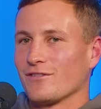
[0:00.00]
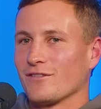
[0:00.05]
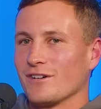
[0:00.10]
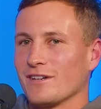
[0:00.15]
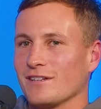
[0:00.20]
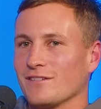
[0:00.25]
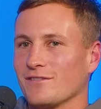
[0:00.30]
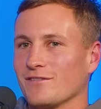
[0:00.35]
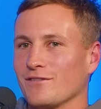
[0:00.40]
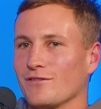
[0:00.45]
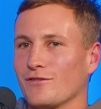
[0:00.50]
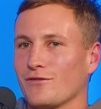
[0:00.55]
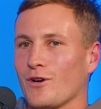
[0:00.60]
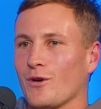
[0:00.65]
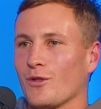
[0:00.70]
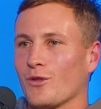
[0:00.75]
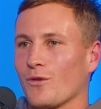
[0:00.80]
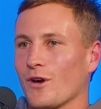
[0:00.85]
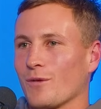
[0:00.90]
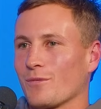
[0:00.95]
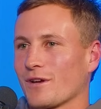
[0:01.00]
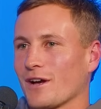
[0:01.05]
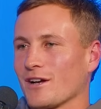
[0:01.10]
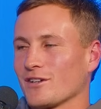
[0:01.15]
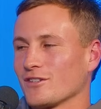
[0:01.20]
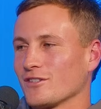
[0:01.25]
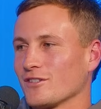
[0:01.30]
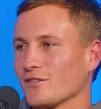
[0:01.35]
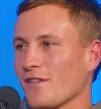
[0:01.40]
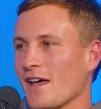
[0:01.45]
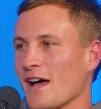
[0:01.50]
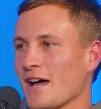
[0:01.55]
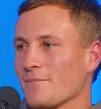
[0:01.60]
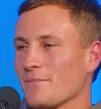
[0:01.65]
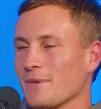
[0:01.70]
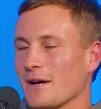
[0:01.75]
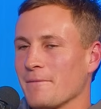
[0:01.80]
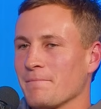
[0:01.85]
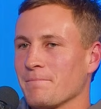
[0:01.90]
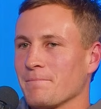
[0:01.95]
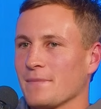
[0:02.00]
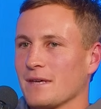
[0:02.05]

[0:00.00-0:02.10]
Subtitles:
we felt the repercussions of that. But